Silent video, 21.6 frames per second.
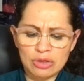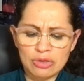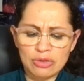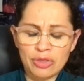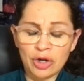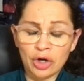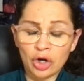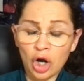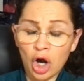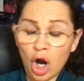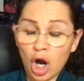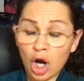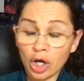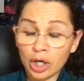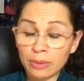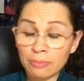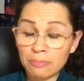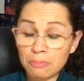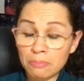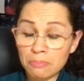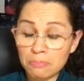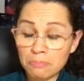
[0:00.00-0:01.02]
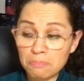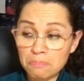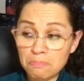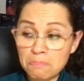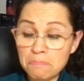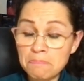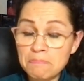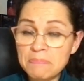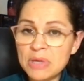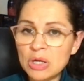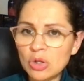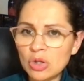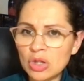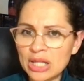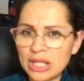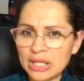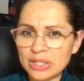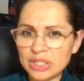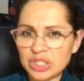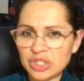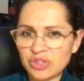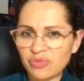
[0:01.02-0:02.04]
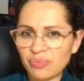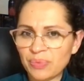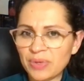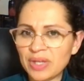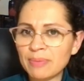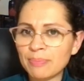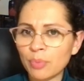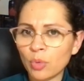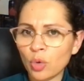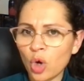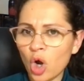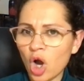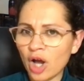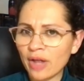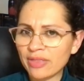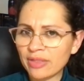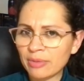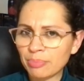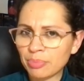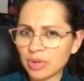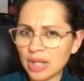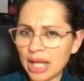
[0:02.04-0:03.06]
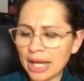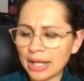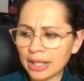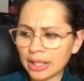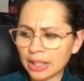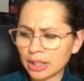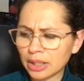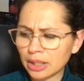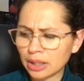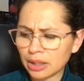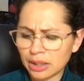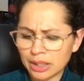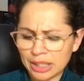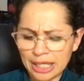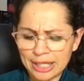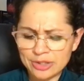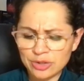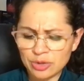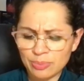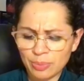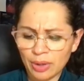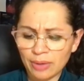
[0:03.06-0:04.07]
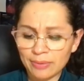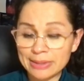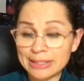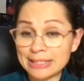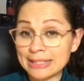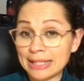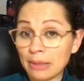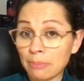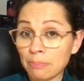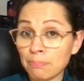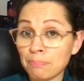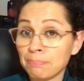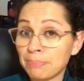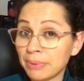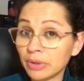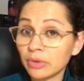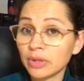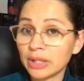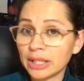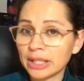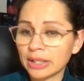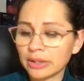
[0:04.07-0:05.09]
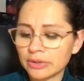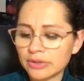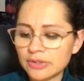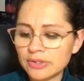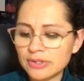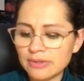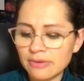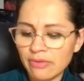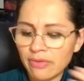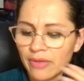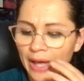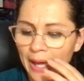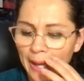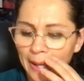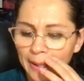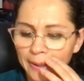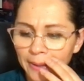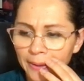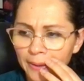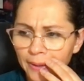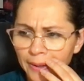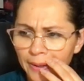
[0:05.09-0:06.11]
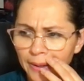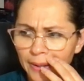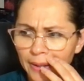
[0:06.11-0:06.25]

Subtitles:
There are millions of people on the planet, I should probably say billions, that